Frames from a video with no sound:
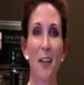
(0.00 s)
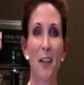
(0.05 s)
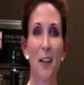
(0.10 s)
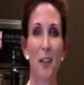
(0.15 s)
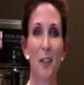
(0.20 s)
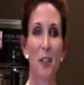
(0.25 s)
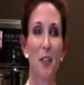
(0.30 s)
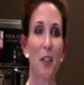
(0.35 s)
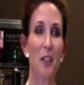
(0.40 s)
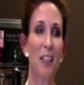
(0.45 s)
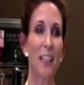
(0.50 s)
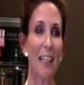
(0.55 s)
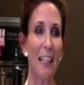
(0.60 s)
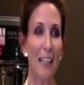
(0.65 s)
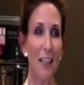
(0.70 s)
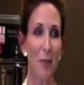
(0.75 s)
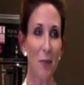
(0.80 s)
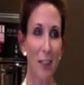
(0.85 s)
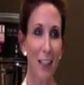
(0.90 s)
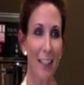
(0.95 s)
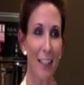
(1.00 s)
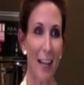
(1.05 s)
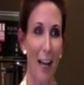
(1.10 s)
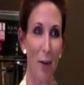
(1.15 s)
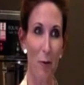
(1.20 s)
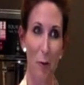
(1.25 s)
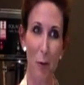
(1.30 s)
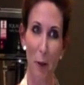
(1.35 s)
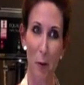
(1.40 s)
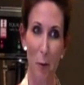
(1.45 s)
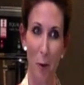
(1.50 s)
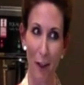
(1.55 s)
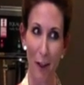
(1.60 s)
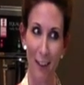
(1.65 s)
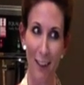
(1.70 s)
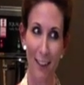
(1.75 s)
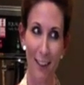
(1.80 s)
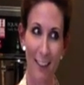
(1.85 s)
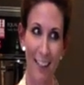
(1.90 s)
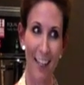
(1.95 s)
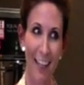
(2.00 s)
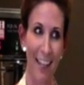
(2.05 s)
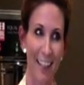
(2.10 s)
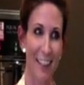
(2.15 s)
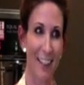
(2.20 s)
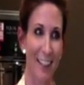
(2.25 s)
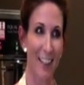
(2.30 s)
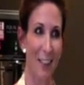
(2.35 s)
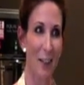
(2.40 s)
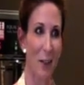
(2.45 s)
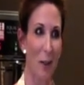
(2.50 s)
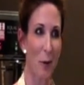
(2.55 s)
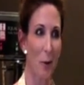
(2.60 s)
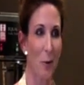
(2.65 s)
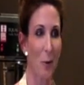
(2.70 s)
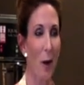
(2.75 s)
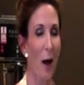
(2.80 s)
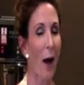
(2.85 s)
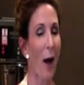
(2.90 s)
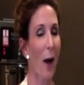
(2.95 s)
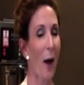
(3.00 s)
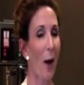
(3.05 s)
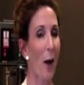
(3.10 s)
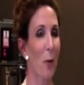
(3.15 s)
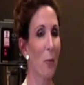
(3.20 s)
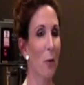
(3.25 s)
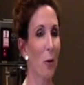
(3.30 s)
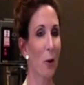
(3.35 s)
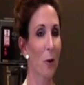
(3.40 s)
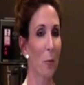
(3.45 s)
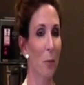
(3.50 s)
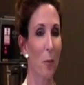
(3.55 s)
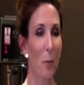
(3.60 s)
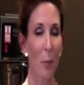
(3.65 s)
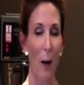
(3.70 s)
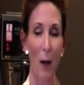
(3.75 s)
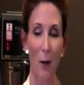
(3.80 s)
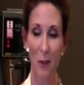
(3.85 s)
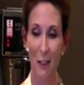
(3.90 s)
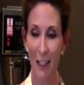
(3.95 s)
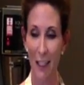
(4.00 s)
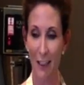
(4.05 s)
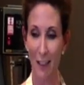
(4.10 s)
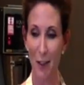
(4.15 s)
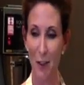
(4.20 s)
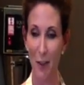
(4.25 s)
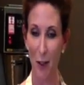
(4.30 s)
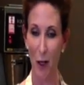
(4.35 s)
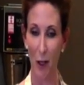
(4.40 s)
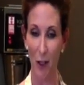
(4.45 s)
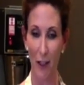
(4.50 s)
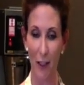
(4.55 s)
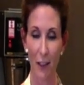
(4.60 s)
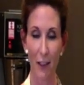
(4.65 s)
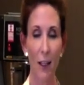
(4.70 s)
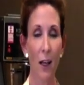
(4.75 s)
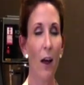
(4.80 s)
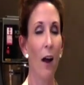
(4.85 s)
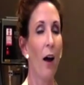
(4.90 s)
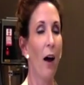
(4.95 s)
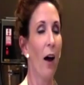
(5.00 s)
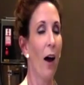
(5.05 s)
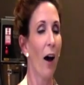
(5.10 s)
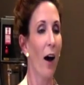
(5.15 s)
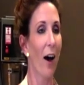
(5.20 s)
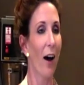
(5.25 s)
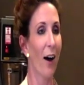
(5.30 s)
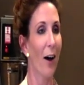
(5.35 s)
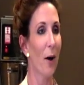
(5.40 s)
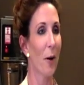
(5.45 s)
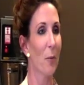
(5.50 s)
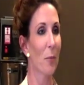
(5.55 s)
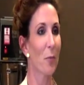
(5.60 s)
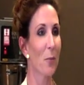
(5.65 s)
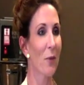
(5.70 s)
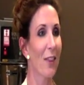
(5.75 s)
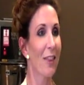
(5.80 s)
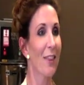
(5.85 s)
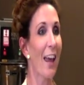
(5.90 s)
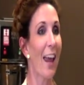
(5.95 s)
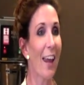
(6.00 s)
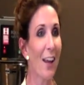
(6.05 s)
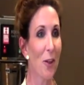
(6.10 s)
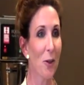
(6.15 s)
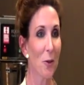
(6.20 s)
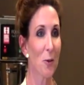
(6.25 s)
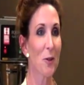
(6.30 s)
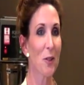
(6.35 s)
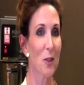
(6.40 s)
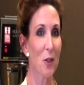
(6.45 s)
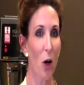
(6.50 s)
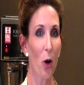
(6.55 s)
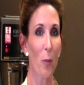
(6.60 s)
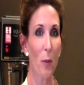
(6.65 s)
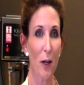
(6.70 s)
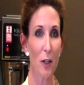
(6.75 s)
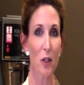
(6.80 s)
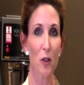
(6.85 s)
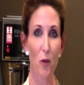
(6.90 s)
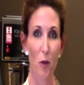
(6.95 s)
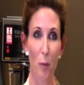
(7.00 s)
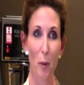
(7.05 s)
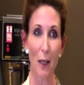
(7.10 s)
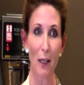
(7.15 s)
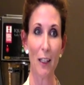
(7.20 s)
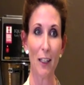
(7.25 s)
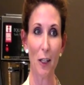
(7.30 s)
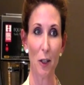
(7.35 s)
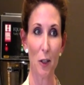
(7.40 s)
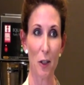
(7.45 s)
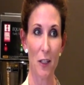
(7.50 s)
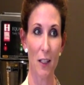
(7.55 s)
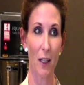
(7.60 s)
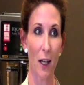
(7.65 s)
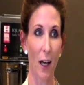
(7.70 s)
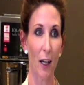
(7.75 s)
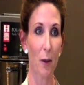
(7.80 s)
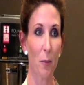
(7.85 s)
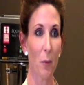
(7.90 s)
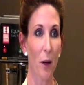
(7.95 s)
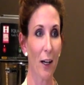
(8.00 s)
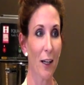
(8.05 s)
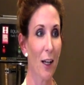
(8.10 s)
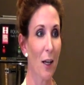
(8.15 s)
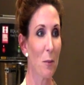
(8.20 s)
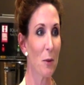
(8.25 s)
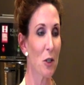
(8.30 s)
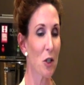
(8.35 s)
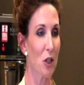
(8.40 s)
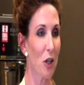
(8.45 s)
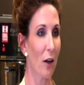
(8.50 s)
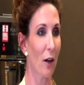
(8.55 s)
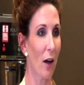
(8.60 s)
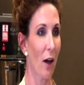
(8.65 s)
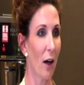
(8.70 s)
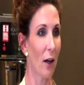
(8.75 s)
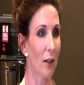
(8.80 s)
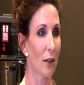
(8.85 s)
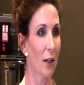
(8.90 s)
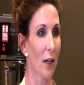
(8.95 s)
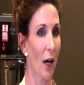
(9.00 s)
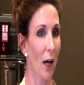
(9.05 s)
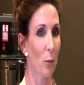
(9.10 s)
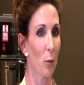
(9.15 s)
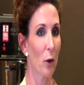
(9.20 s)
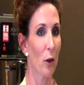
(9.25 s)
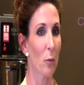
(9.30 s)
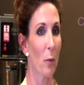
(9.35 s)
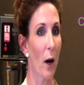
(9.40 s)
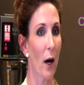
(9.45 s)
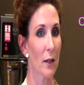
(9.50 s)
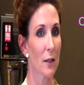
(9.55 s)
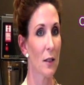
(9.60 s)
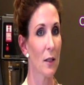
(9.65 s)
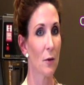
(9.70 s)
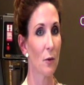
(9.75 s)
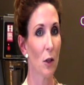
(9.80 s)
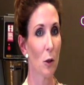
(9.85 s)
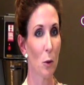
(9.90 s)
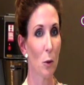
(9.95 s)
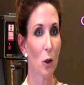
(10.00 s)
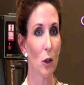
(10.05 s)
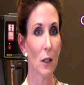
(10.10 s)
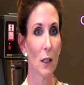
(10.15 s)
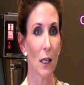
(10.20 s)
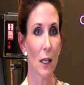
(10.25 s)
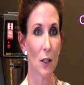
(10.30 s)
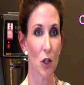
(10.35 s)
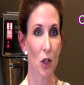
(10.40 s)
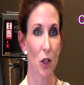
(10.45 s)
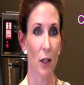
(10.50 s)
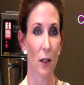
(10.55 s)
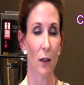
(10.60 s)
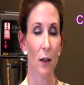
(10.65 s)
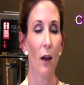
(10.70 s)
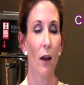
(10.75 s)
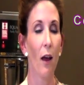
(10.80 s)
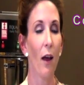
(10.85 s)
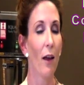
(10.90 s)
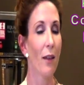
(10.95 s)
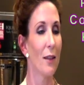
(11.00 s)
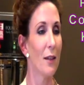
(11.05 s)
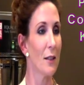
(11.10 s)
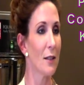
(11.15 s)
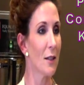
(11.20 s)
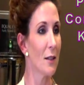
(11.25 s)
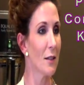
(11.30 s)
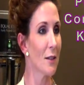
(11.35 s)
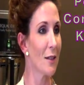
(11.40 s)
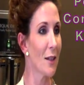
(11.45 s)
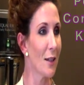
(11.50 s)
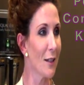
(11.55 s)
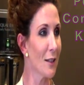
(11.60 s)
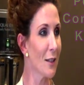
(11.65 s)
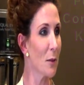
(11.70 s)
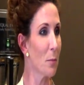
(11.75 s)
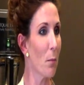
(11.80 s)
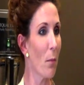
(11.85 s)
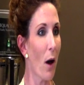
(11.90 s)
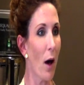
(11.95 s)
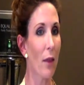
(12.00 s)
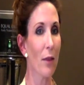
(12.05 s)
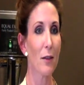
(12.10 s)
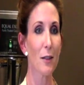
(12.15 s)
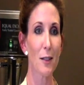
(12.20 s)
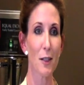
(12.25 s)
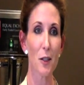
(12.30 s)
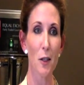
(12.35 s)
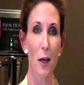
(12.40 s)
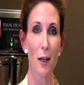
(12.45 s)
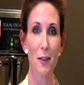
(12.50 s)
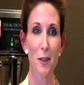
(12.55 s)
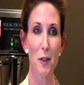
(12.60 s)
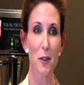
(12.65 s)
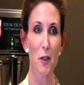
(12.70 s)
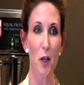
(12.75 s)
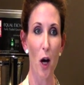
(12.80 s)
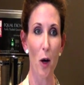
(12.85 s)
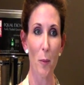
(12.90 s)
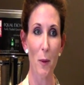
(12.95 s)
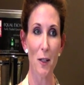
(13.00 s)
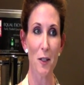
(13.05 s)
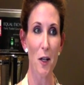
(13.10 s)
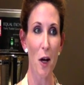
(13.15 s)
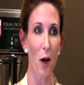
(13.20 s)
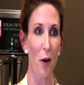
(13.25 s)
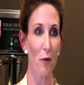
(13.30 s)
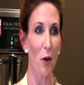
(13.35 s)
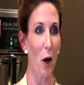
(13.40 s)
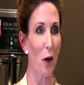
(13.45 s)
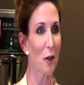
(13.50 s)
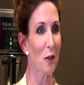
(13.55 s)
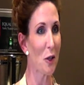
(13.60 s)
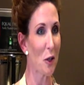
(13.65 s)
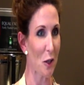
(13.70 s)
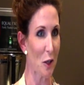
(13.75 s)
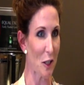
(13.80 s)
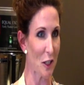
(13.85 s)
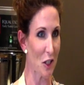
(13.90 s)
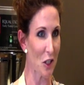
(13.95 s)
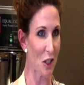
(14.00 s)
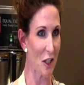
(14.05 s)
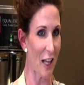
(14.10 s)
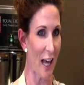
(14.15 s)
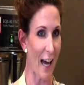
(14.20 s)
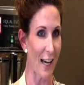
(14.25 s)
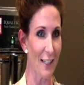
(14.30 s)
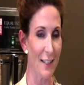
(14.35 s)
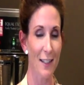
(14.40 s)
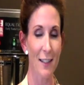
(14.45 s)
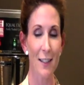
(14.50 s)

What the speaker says: Good evening, everyone. Hello. We're about to get started. Thank you so much for being here tonight. My name is Shanna Hutton. I'm with Positive Community Kitchen. This is this month's installment of our Nourish class.